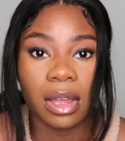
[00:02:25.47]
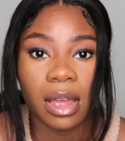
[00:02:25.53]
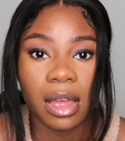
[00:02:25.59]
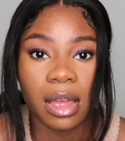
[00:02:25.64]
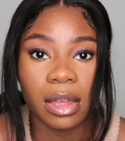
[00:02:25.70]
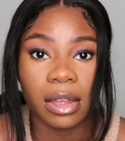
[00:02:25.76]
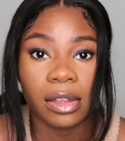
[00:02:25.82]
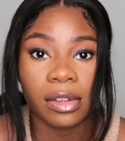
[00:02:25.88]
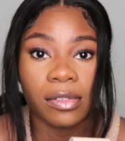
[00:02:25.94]

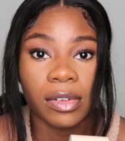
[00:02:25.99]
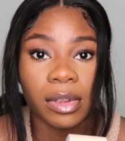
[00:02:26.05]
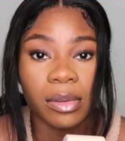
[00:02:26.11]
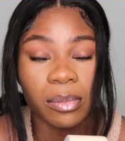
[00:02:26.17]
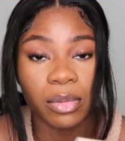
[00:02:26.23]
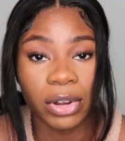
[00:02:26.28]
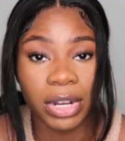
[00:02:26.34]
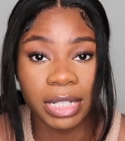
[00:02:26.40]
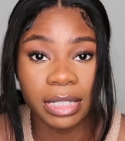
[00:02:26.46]
of
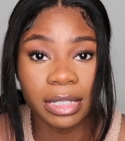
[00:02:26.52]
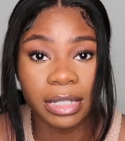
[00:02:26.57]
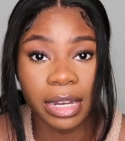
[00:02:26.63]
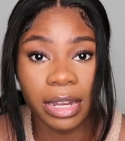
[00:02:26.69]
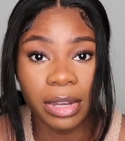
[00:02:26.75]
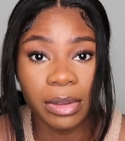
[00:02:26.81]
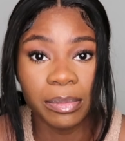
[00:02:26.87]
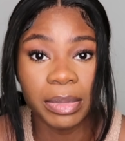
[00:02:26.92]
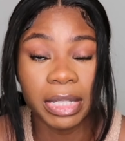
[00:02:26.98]
breast
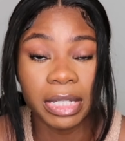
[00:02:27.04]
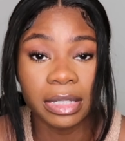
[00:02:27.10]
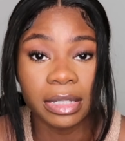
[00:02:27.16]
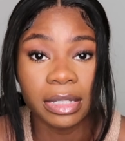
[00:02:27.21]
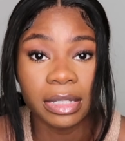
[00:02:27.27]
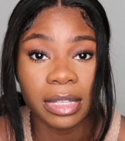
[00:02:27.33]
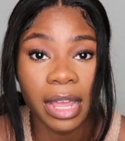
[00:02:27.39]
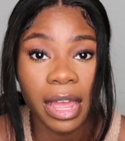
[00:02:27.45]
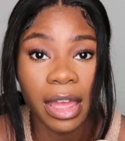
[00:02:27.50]
tape, this
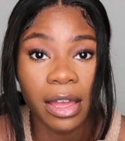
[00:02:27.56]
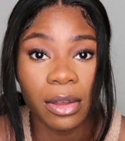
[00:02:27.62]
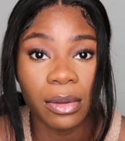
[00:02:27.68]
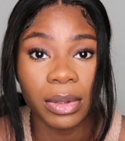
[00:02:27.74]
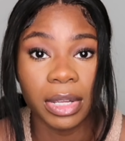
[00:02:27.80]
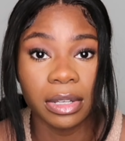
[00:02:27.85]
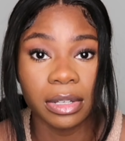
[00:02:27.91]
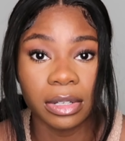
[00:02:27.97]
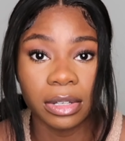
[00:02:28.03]
is how
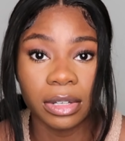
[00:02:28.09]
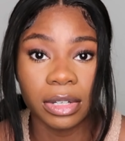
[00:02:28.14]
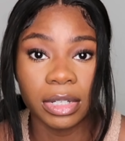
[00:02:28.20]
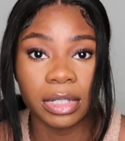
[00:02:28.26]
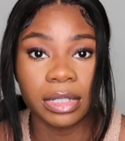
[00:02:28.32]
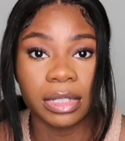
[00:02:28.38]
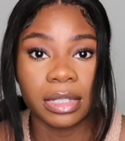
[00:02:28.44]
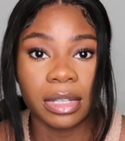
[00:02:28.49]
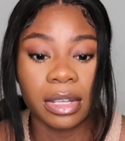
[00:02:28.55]
it
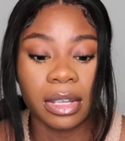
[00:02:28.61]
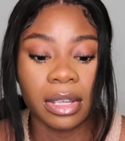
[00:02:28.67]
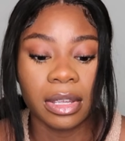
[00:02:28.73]
looks.